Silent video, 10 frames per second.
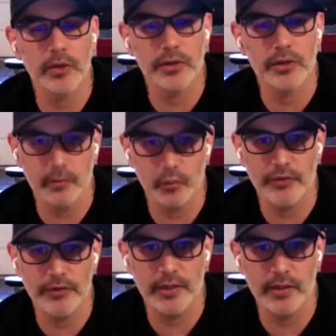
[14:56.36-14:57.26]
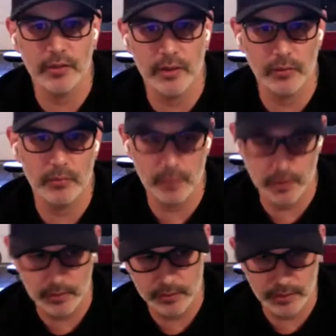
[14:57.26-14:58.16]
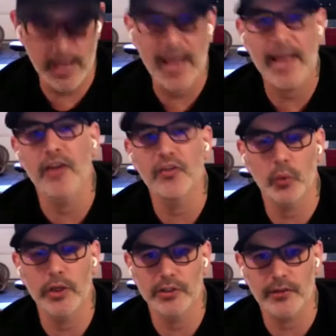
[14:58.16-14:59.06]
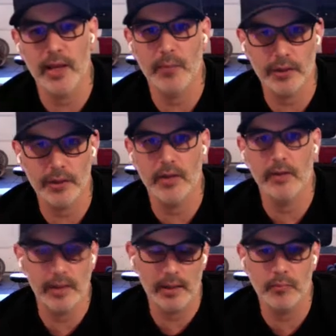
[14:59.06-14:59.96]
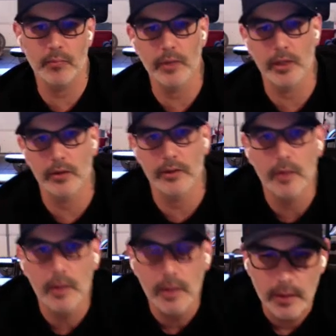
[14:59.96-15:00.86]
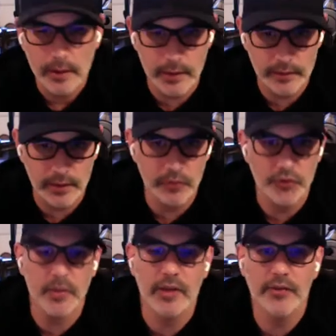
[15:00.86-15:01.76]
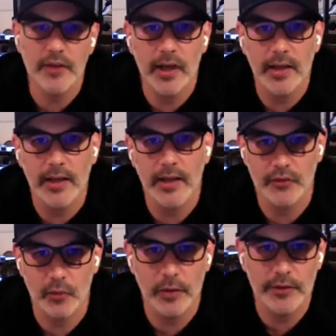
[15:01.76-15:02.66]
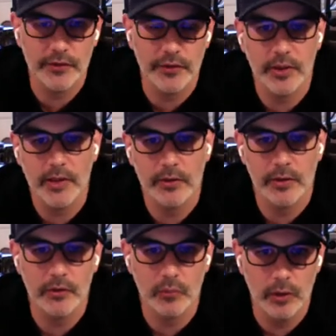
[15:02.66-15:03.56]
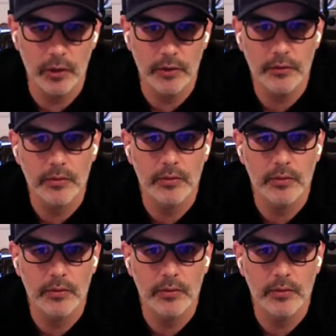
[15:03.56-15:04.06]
good to receive, and it would enhance what just happened, and kind of give you some insight as to what the significance was.